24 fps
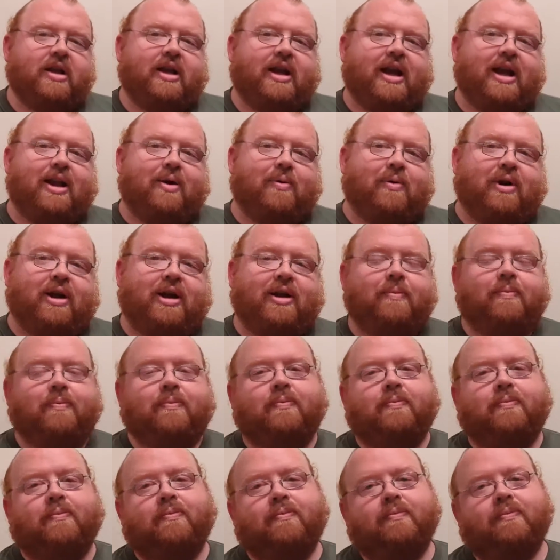anyway,
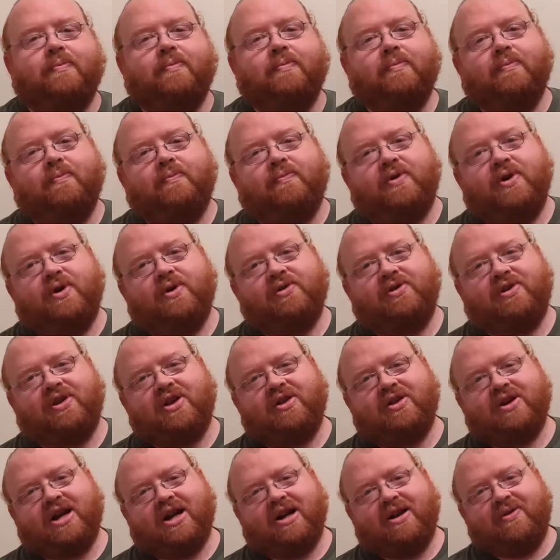those are the
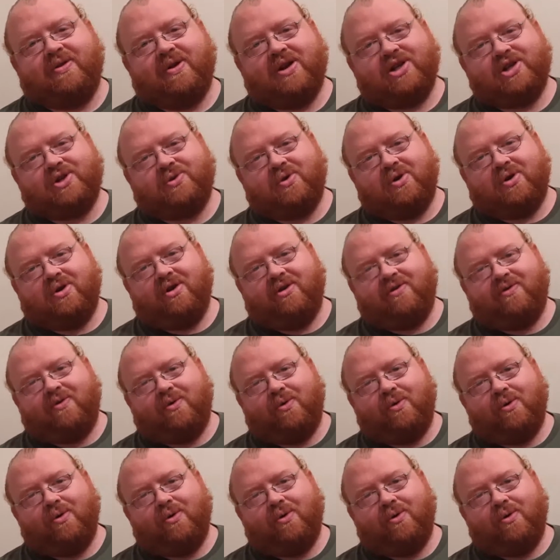other kind of things you want to look for.